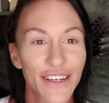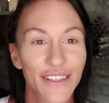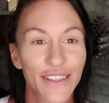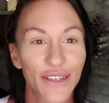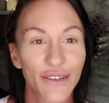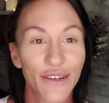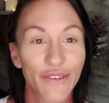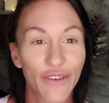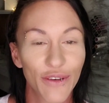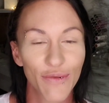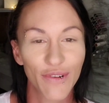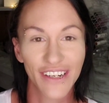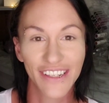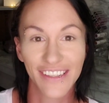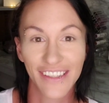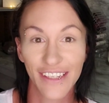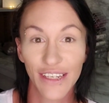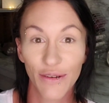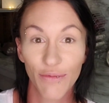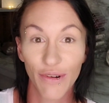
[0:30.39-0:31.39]
So if you want to
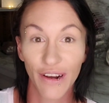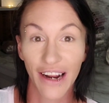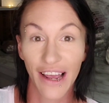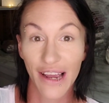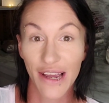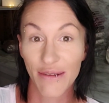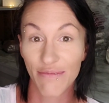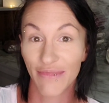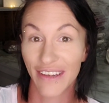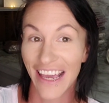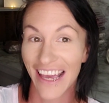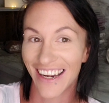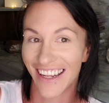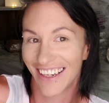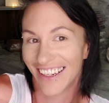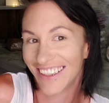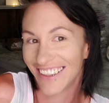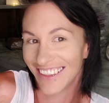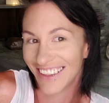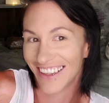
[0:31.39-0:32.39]
see what I'm
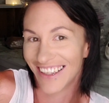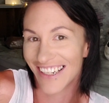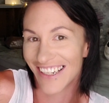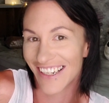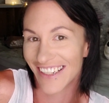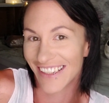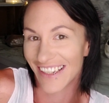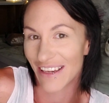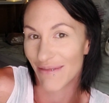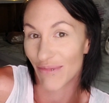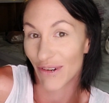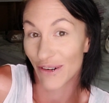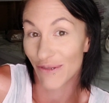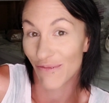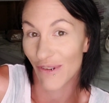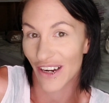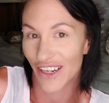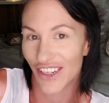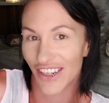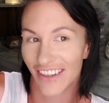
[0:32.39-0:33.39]
getting, then just keep
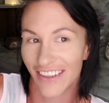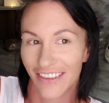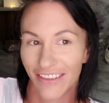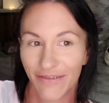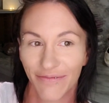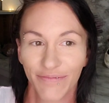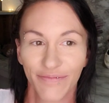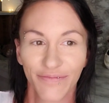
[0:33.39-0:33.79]
on watching.